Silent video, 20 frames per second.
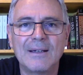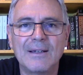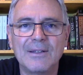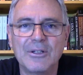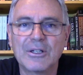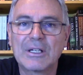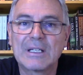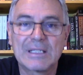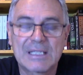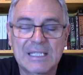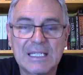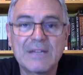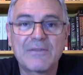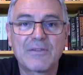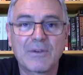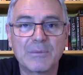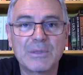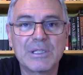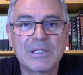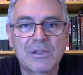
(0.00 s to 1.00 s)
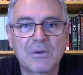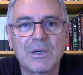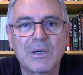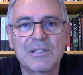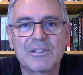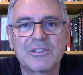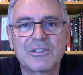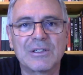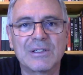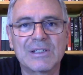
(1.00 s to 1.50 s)
You can see from these
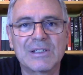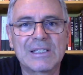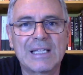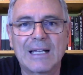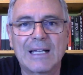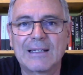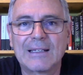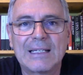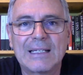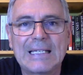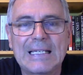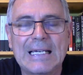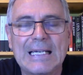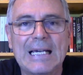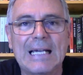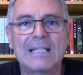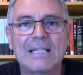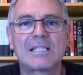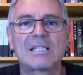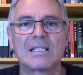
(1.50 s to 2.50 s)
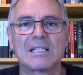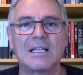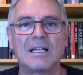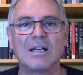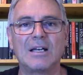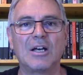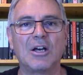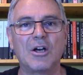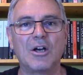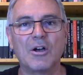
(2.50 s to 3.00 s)
questions that it's
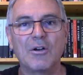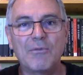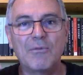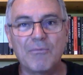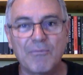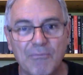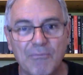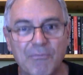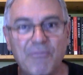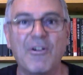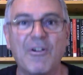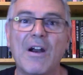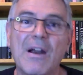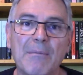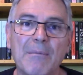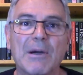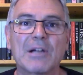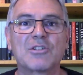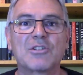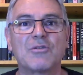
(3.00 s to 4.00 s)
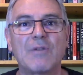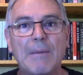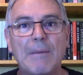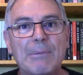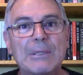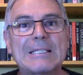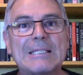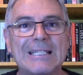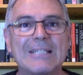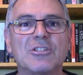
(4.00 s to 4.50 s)
very much a
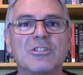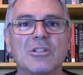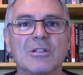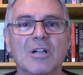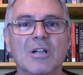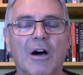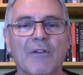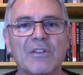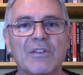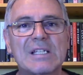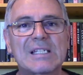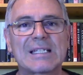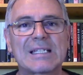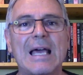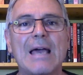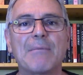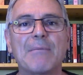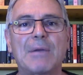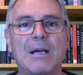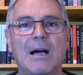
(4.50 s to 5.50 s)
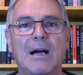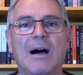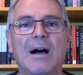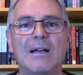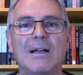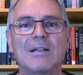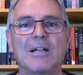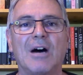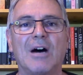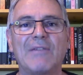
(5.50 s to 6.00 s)
repetition of the same
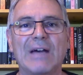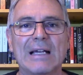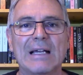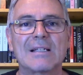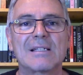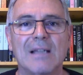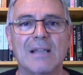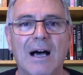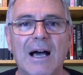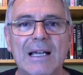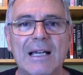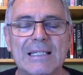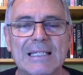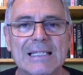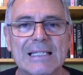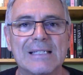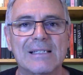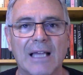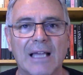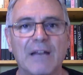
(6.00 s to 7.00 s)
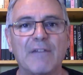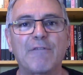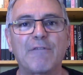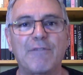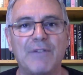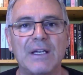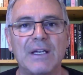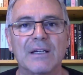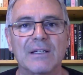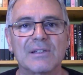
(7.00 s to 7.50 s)
kind of anxieties and
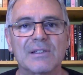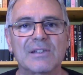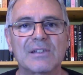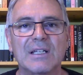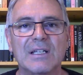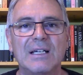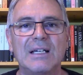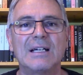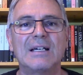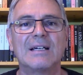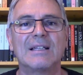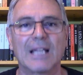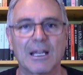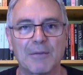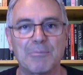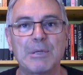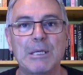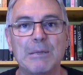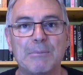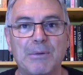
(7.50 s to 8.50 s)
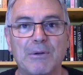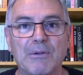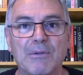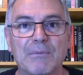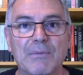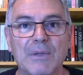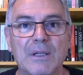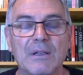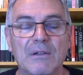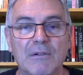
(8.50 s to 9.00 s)
fears that
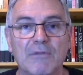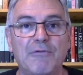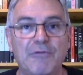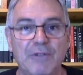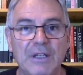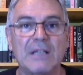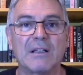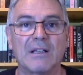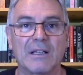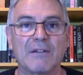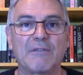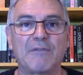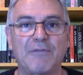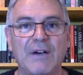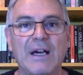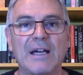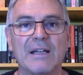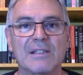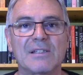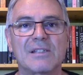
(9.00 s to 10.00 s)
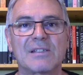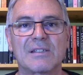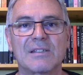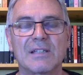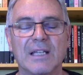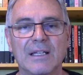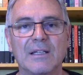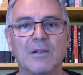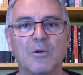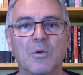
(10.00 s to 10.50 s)
people feel and face
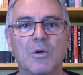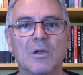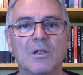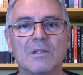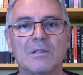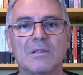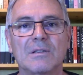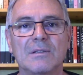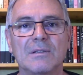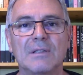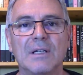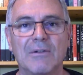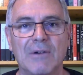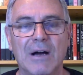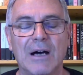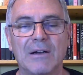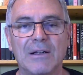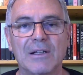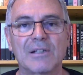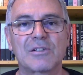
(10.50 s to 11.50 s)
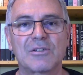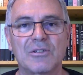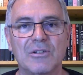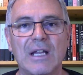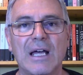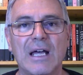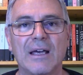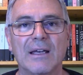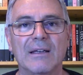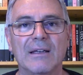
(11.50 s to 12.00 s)
in the world around us
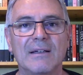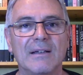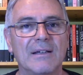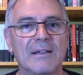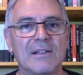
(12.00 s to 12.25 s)
today.